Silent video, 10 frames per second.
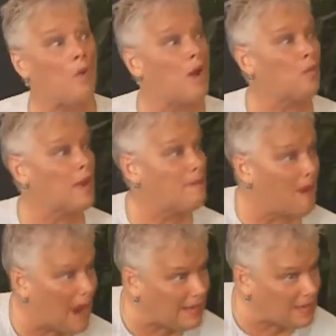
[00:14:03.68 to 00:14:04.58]
will
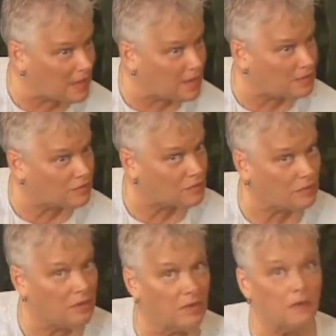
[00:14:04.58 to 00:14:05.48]
remind us
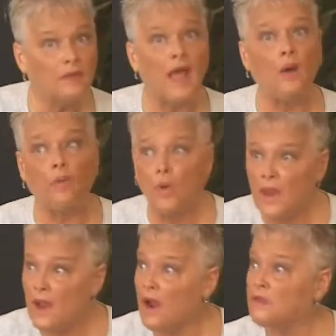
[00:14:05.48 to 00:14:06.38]
that
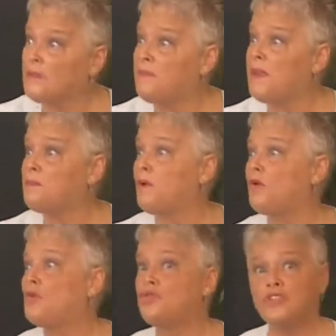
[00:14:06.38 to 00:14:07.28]
we are the people
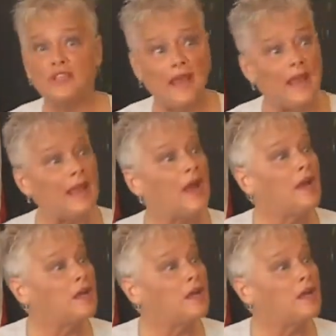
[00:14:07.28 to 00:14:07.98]
who say,